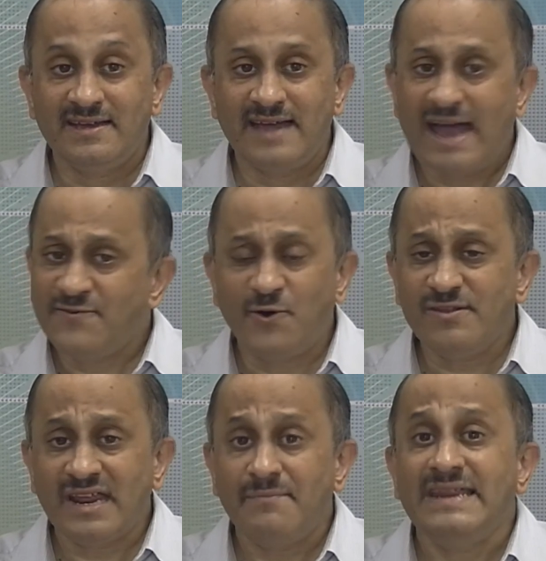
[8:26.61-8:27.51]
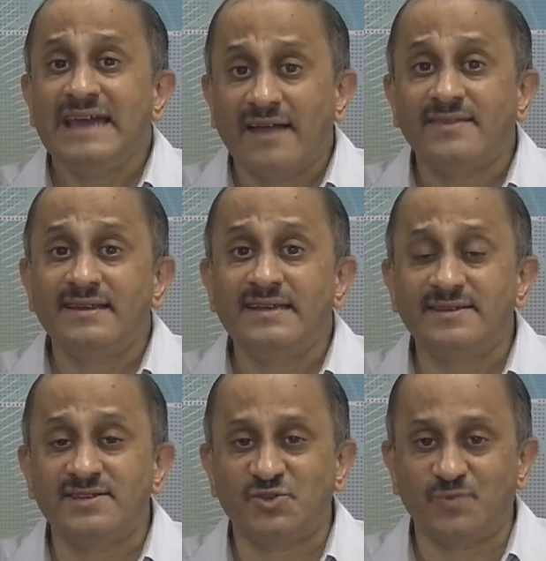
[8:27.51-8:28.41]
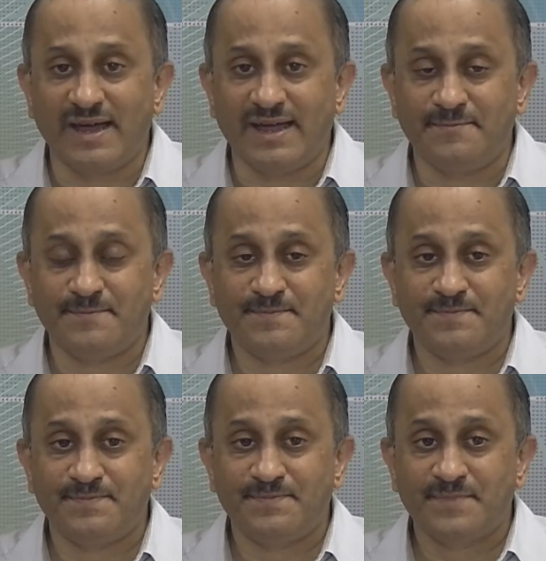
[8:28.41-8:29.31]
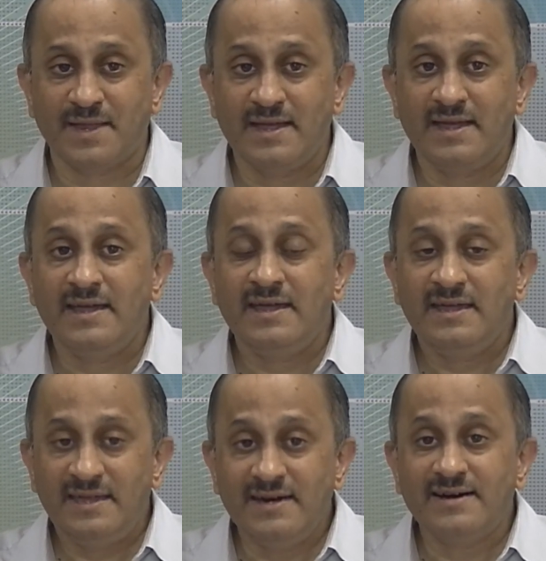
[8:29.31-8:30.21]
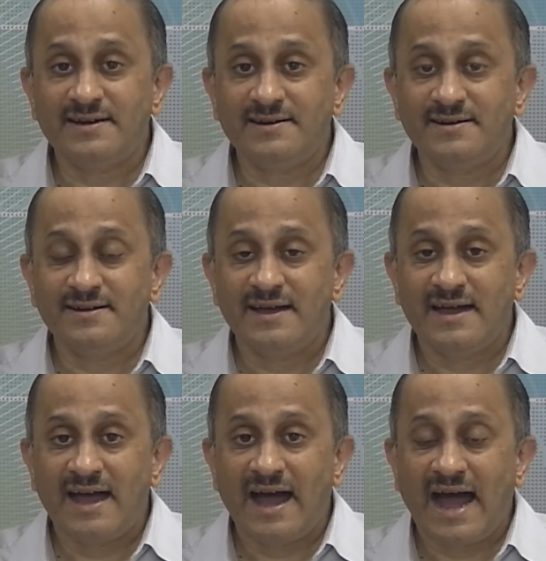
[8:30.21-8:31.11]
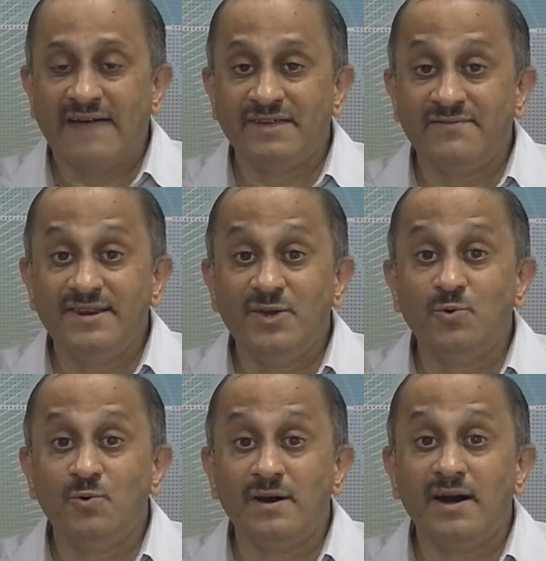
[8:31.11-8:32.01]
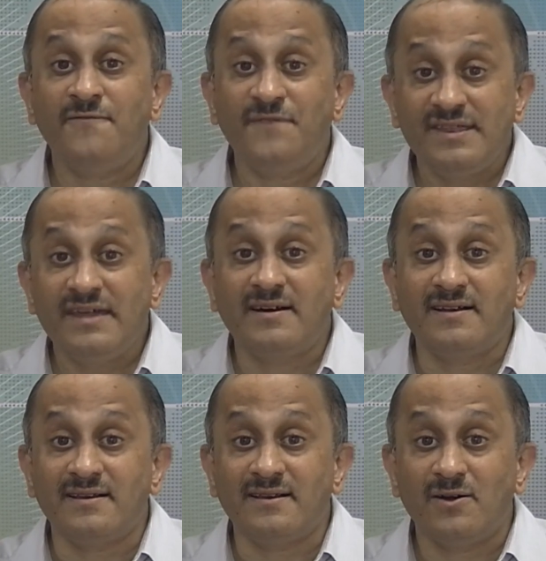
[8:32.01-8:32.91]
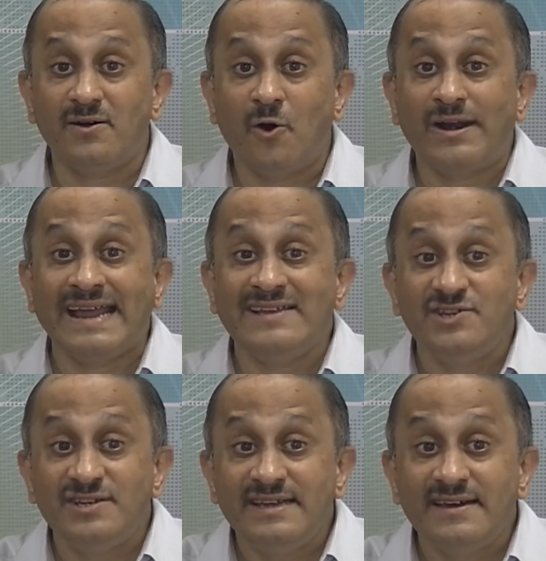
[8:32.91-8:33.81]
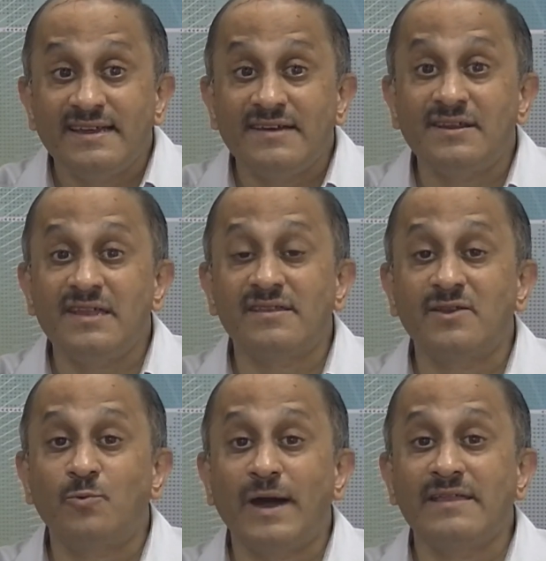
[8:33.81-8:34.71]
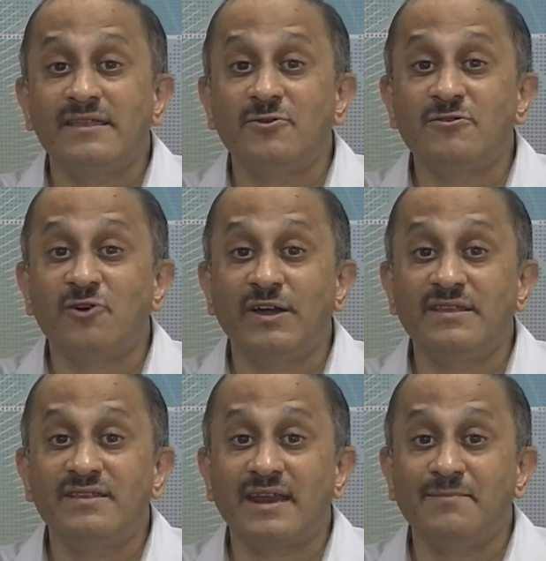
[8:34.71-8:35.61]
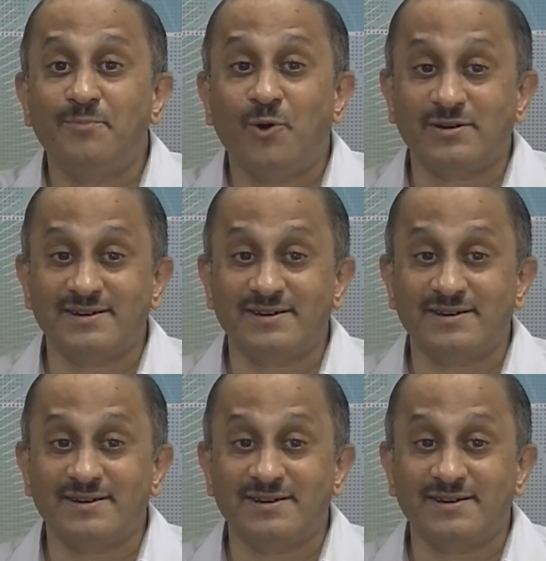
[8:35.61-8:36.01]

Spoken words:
and of course there are many other reasons why. Here I have given you a physical or an engineering reason why sinusoids are important.